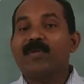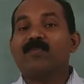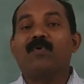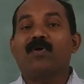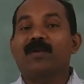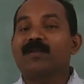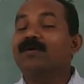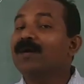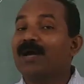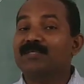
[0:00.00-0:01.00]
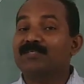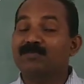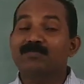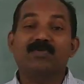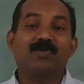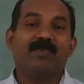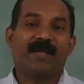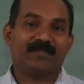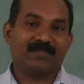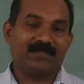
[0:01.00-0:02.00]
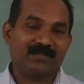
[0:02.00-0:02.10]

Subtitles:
model has some drawbacks.